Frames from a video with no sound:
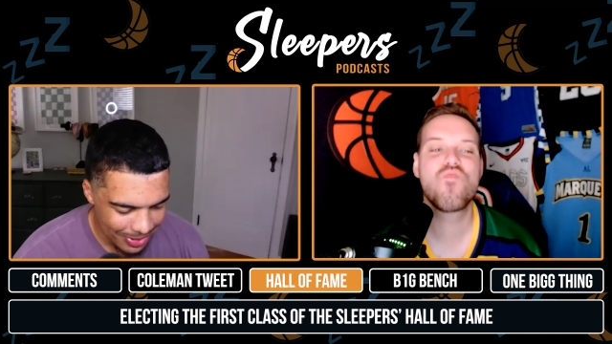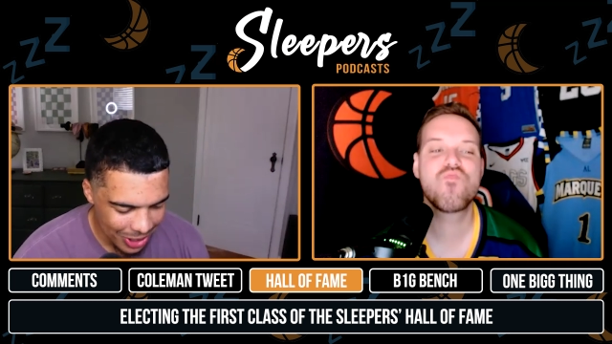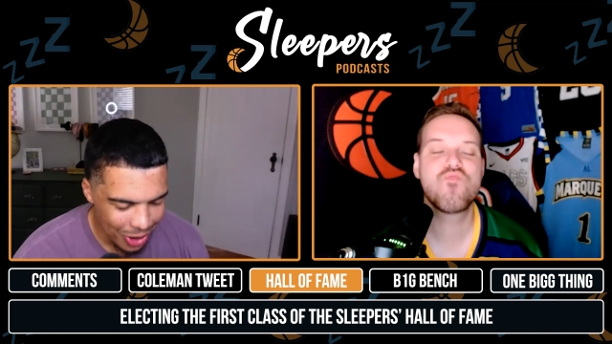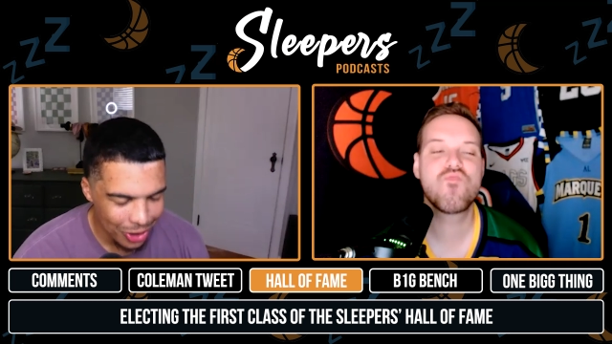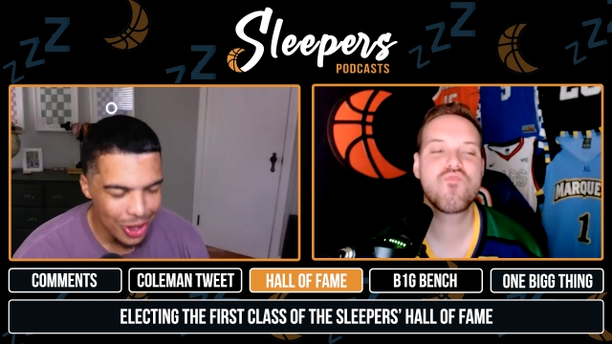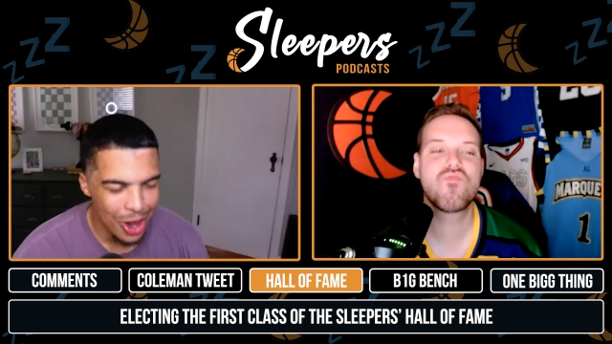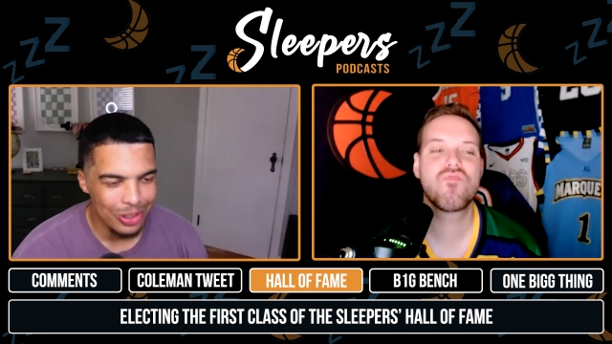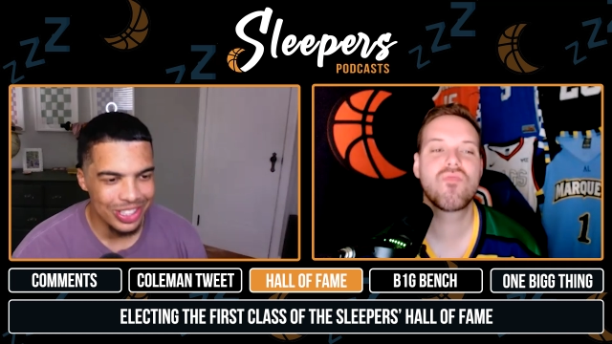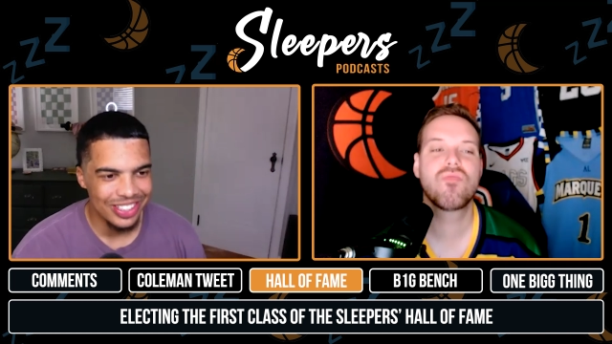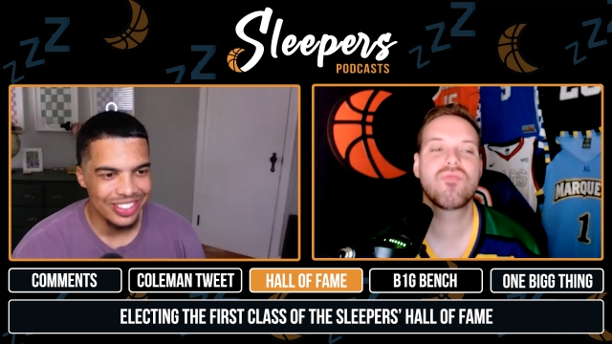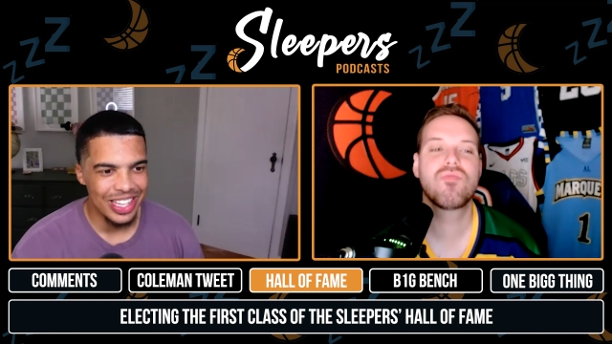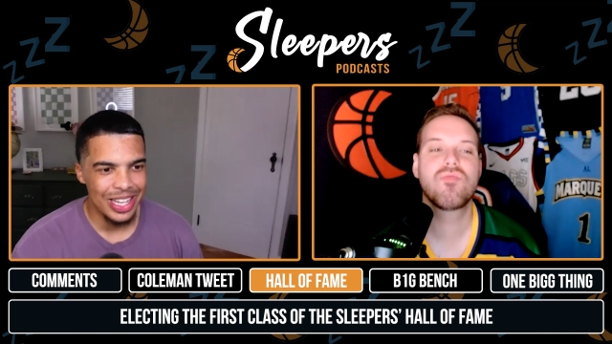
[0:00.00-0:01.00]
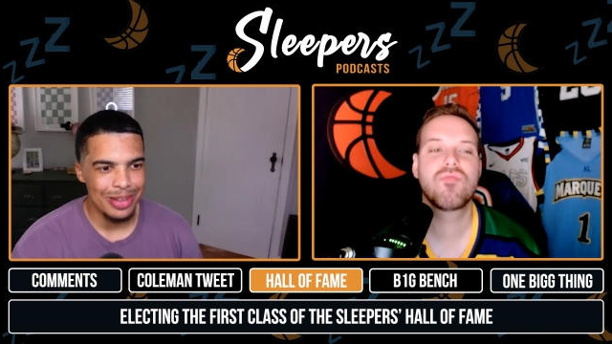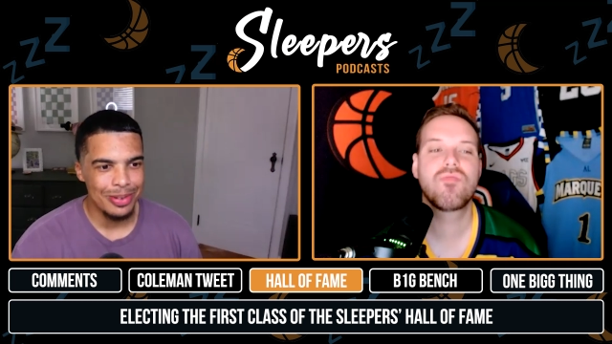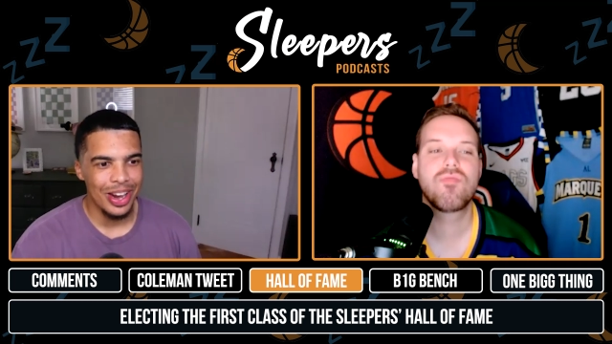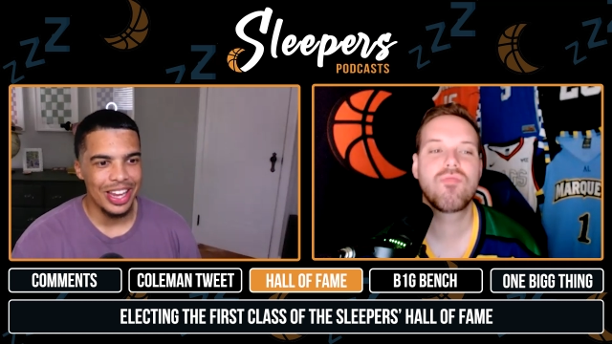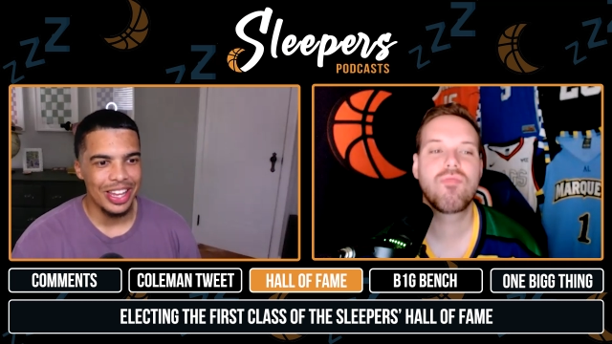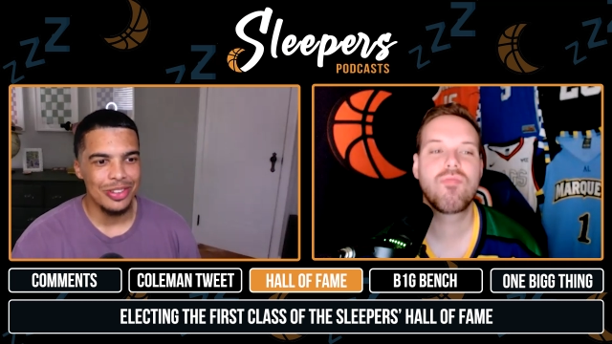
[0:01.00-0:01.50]
Speaker 1: to go along with this theme,
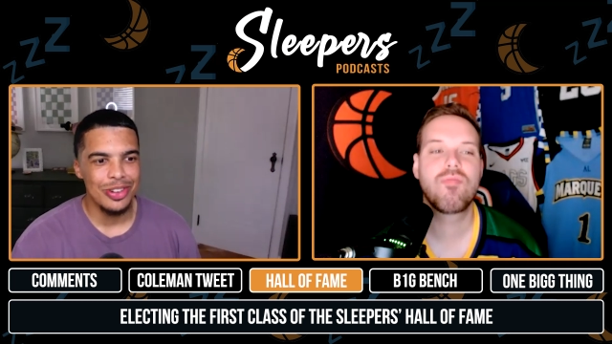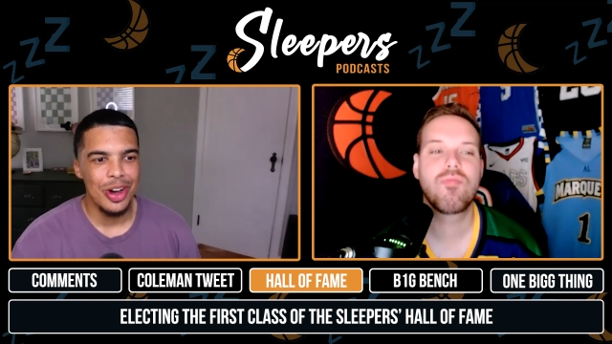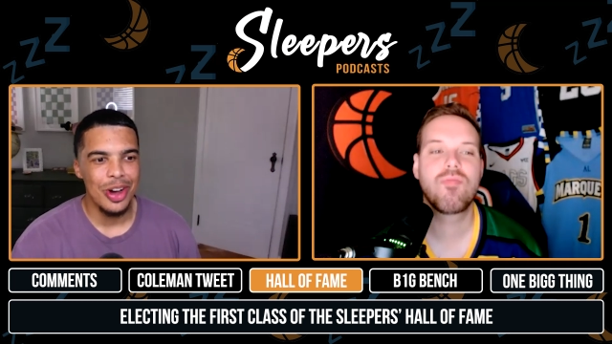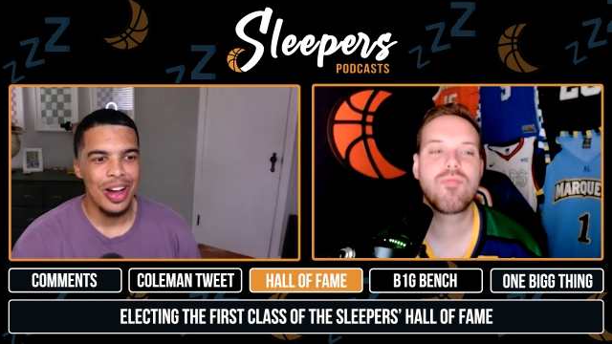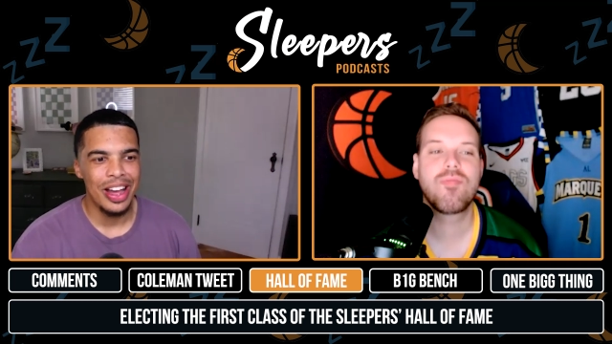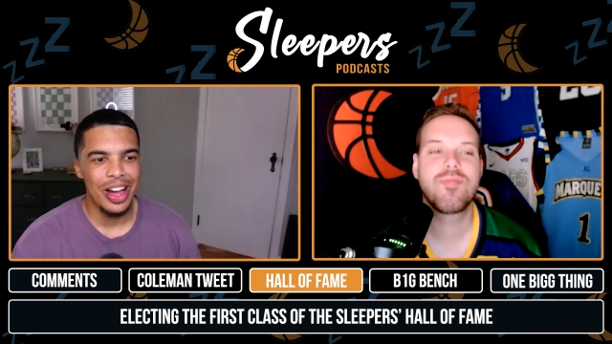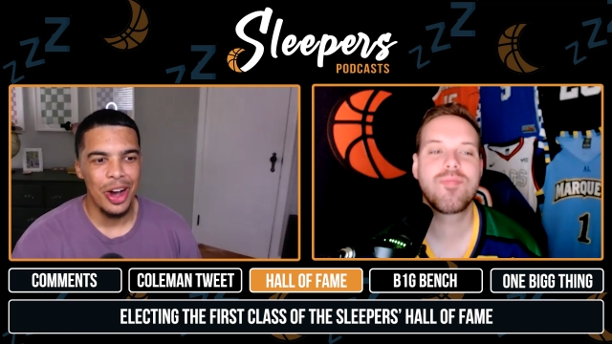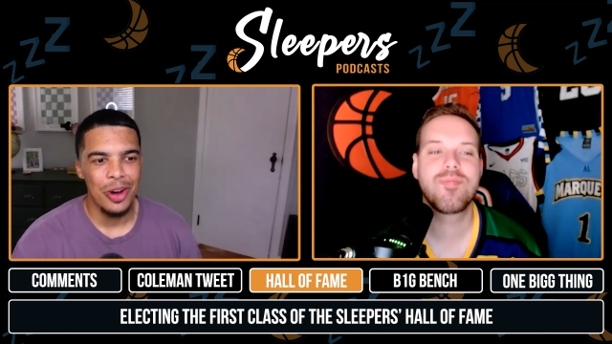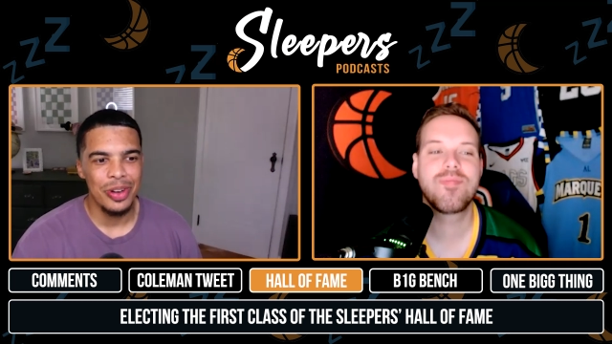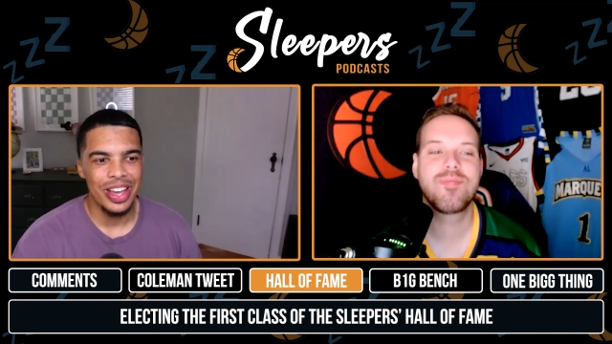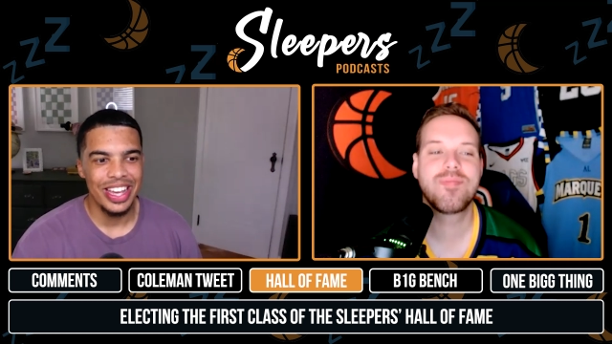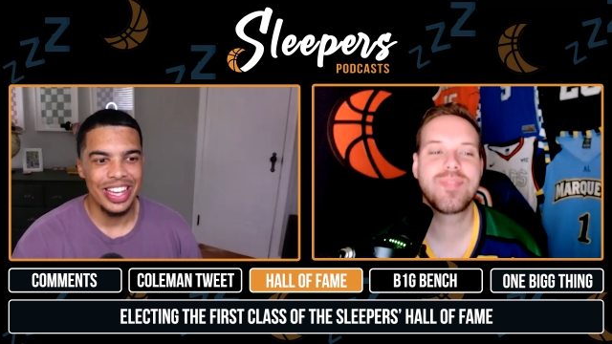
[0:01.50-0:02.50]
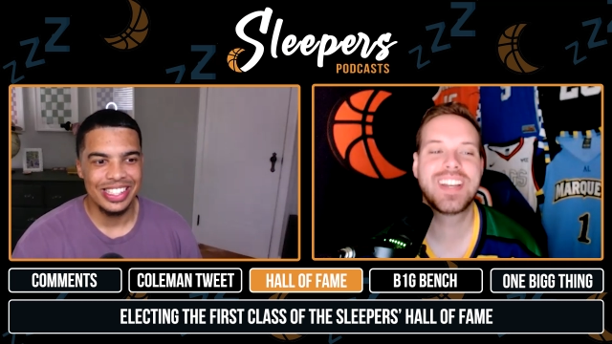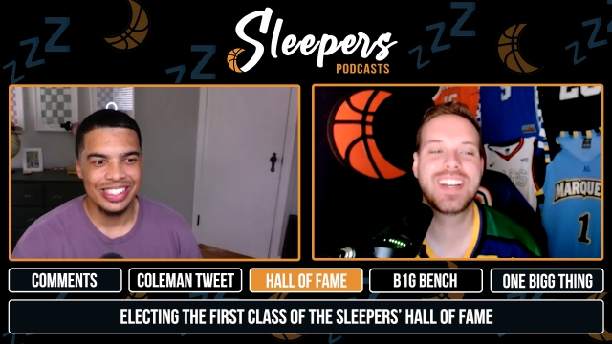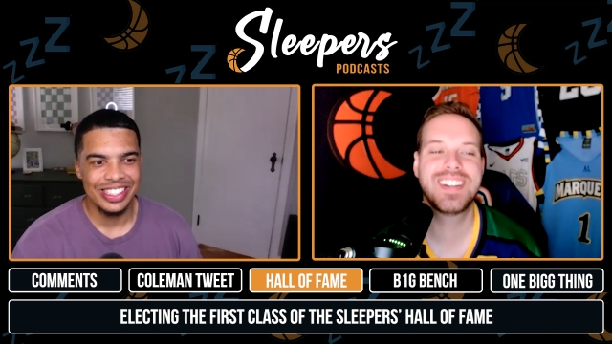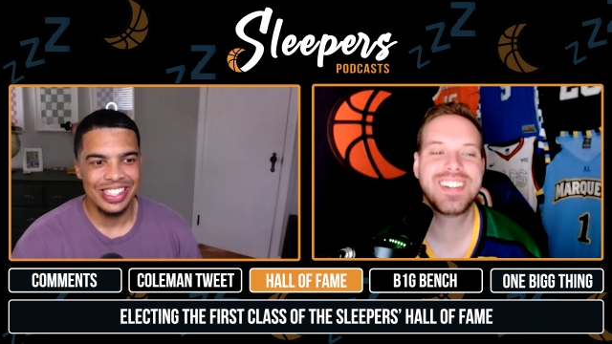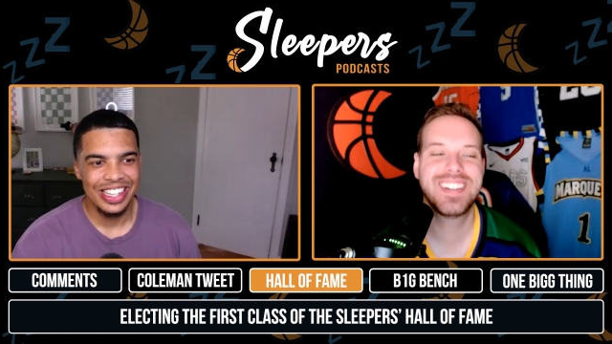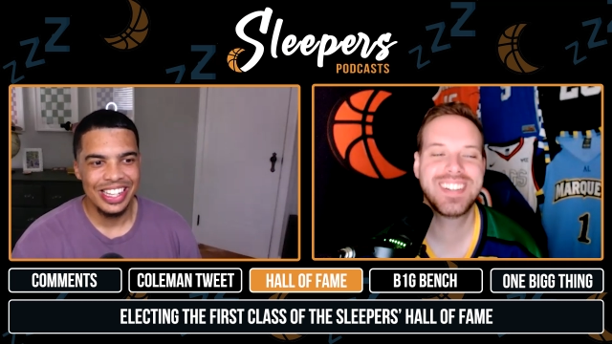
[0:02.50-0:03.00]
Greg, you know I always